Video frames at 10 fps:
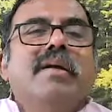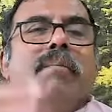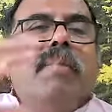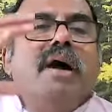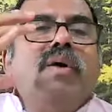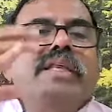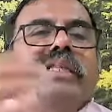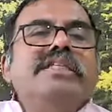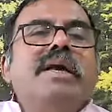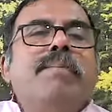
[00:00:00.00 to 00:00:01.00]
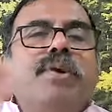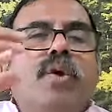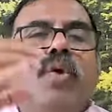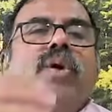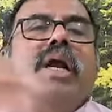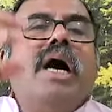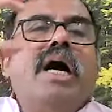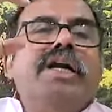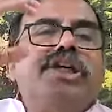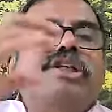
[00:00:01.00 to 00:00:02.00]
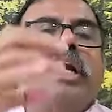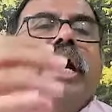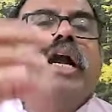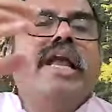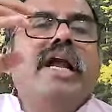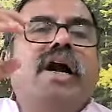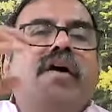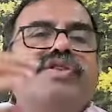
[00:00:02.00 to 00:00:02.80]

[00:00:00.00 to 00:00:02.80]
Bhagavad Gita is a pure understanding of